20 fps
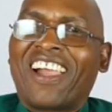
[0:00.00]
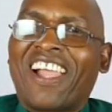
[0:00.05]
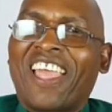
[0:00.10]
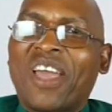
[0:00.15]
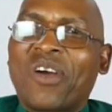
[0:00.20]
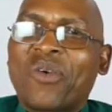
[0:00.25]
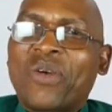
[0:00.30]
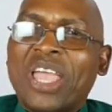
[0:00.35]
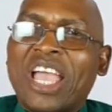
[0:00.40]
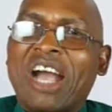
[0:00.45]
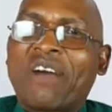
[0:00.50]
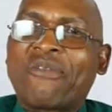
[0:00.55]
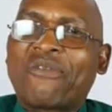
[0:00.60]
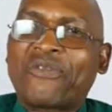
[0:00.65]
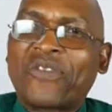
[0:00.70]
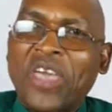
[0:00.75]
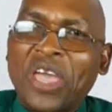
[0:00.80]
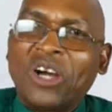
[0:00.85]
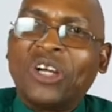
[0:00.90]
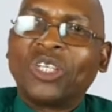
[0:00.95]
We are
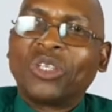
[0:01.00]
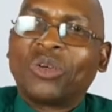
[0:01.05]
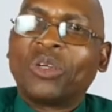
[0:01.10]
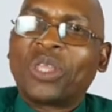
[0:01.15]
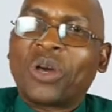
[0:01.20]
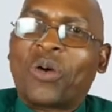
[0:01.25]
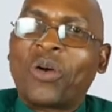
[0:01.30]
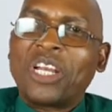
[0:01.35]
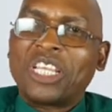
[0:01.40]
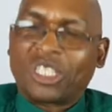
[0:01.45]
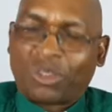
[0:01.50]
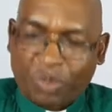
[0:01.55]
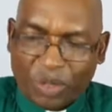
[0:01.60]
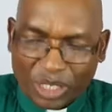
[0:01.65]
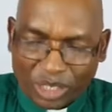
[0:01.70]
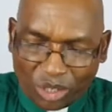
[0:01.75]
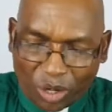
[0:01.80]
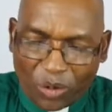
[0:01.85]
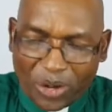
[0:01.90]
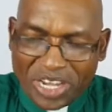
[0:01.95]
filled with the Holy Spirit,
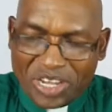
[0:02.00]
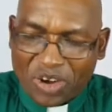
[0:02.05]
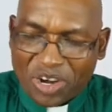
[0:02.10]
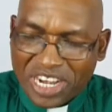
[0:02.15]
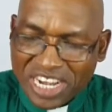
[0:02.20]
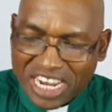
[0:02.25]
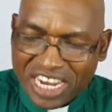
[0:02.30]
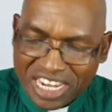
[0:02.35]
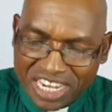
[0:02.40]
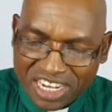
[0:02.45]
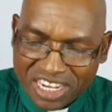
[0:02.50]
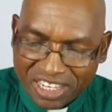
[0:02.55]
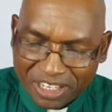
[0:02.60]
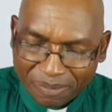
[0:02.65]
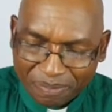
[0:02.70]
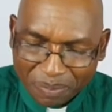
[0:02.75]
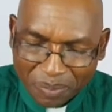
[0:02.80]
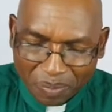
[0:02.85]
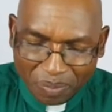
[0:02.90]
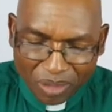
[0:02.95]
so we don't need it.
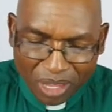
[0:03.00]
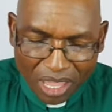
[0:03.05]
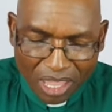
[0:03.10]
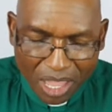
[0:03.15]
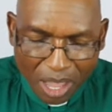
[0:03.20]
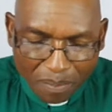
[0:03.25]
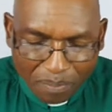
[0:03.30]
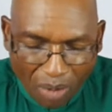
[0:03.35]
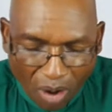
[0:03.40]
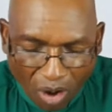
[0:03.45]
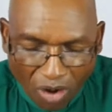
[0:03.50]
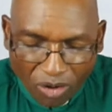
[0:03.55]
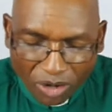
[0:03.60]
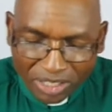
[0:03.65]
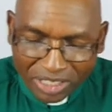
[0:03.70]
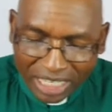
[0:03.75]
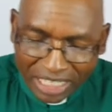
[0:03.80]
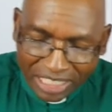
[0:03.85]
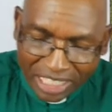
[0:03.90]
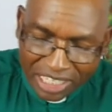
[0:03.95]
Paul
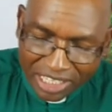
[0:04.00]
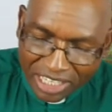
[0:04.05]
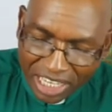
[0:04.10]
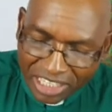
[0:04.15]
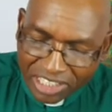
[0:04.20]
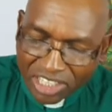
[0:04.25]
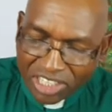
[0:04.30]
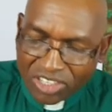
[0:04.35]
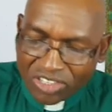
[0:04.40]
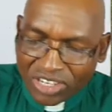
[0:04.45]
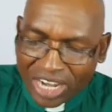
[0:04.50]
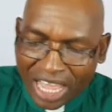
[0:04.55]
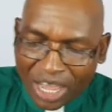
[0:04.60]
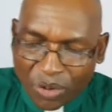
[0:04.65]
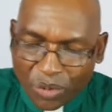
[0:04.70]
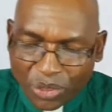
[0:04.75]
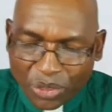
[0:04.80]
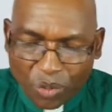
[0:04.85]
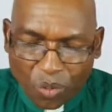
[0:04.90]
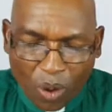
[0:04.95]
contrasted getting drunk
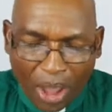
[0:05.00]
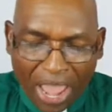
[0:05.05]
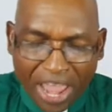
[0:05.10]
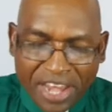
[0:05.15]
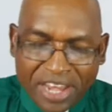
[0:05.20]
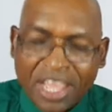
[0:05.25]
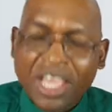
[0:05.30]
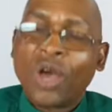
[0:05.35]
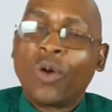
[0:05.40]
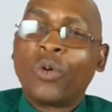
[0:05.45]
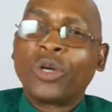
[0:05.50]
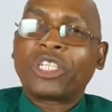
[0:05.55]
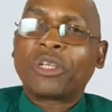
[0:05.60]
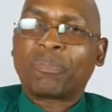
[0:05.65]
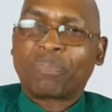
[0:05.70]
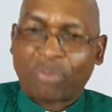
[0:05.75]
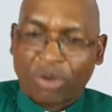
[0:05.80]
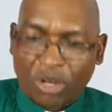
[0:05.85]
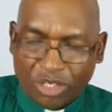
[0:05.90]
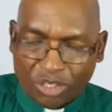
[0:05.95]
with wine, which
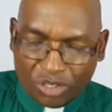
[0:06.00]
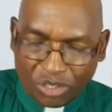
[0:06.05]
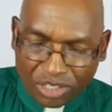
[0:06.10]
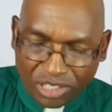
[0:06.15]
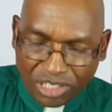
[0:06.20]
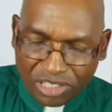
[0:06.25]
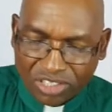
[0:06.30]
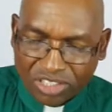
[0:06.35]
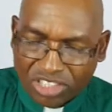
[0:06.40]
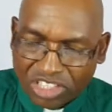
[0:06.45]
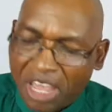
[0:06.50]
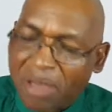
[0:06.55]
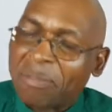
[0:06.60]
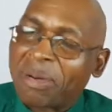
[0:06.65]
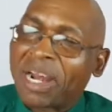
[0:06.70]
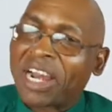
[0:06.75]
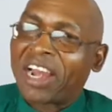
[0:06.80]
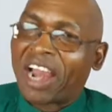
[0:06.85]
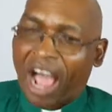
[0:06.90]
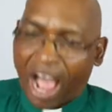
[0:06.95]
produces
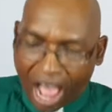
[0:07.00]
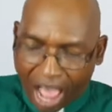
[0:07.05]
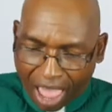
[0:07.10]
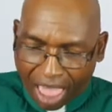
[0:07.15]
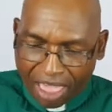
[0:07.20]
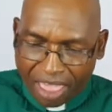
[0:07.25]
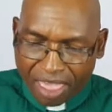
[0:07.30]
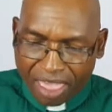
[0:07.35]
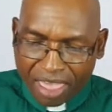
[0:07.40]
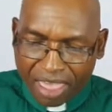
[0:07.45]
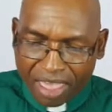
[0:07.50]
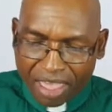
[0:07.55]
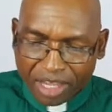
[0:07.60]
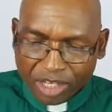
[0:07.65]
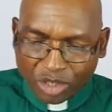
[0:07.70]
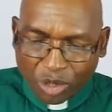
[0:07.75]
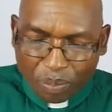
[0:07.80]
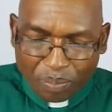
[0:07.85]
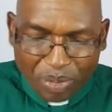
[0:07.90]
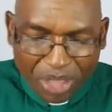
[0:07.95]
temporary high,
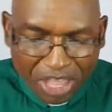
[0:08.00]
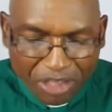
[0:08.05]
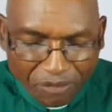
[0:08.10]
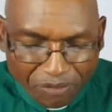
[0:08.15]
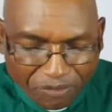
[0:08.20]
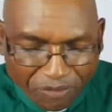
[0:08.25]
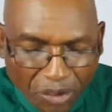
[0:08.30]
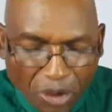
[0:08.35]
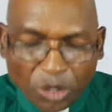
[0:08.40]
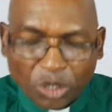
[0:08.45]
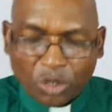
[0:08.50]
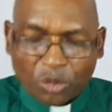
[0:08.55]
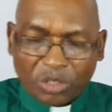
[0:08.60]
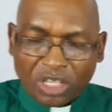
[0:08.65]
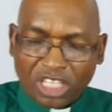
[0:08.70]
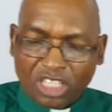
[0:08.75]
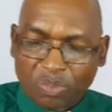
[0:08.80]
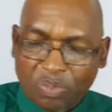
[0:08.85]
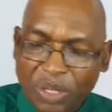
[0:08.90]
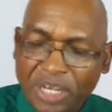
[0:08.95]
to being filled with
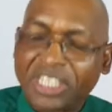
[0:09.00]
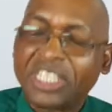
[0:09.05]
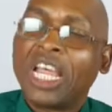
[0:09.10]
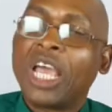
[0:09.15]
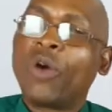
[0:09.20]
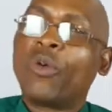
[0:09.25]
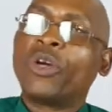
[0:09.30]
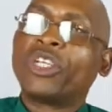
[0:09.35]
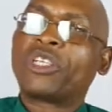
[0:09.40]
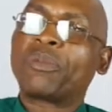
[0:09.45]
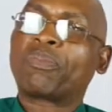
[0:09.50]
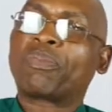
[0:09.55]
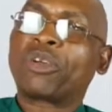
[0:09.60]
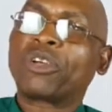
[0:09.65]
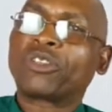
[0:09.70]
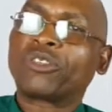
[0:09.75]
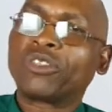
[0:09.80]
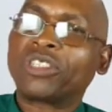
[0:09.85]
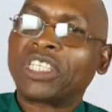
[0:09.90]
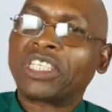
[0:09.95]
the Spirit, which
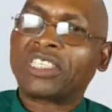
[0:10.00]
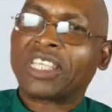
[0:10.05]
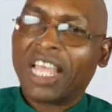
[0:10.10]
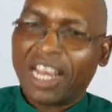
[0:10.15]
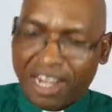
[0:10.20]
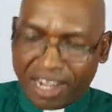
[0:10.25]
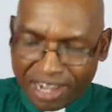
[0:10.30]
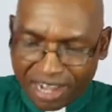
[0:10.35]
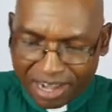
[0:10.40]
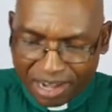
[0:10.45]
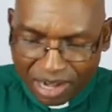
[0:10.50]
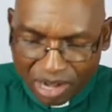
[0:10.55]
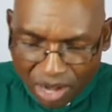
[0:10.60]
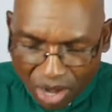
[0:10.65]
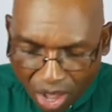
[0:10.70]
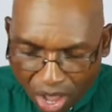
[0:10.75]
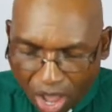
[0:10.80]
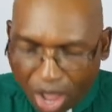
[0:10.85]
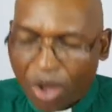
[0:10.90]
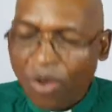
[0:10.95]
produces
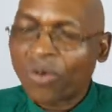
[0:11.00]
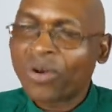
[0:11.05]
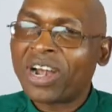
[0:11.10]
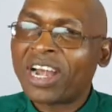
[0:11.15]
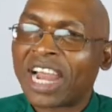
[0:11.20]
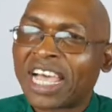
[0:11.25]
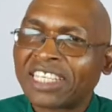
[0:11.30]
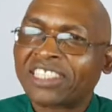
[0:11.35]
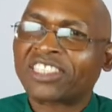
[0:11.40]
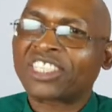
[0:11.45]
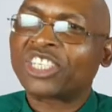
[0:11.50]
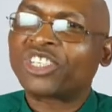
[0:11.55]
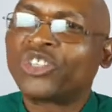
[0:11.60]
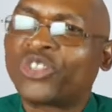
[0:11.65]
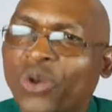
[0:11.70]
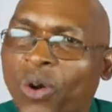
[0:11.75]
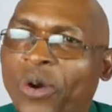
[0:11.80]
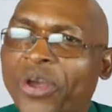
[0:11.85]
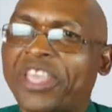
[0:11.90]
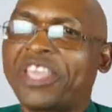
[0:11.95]
long-lasting
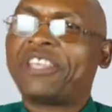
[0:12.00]
joy.